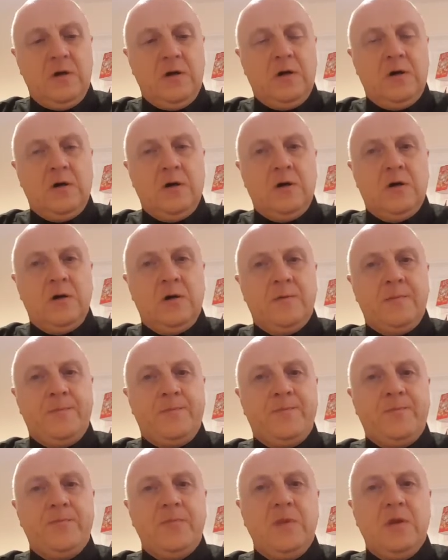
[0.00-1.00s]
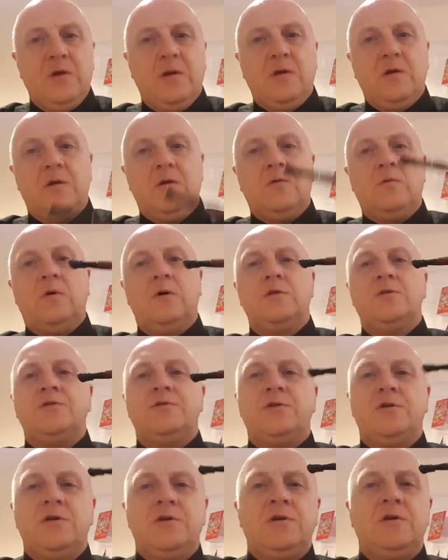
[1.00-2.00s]
are
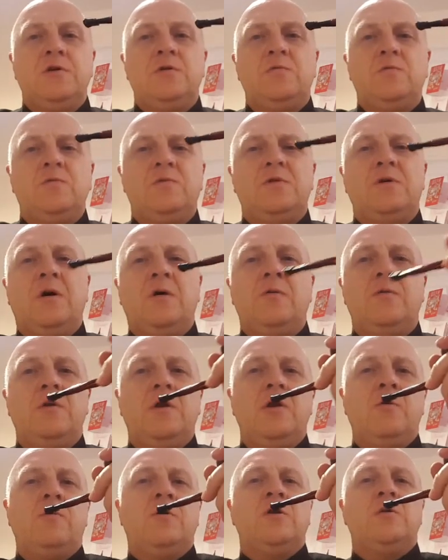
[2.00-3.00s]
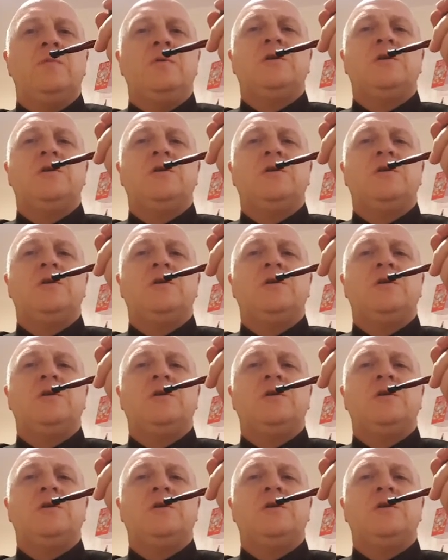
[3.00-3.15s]
ones that you don't really want to